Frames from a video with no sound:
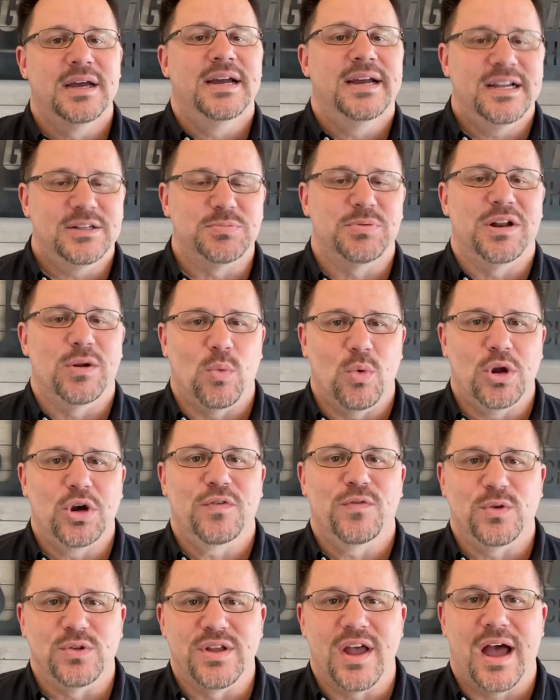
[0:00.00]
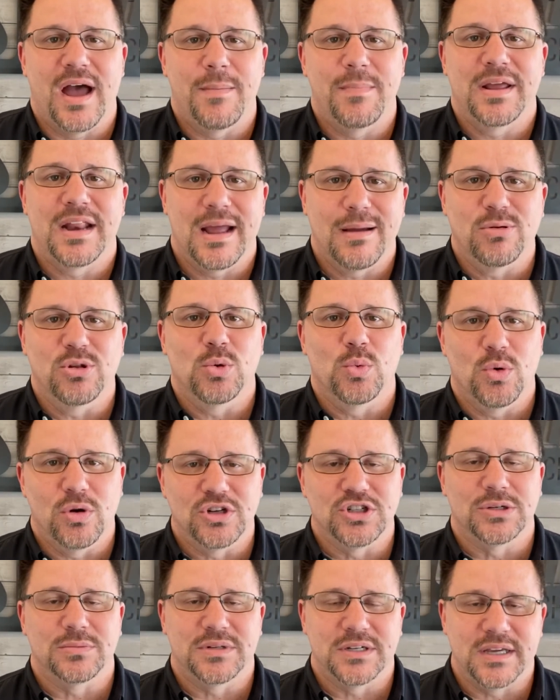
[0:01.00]
it's been a wonderful time being able to
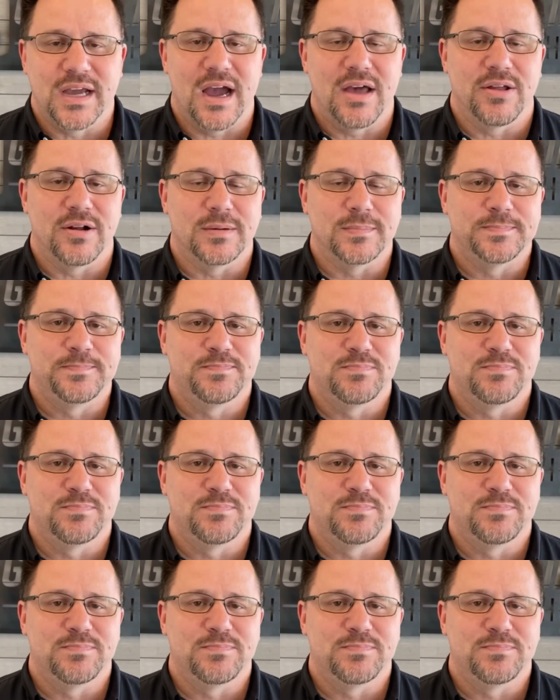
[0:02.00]
worship together.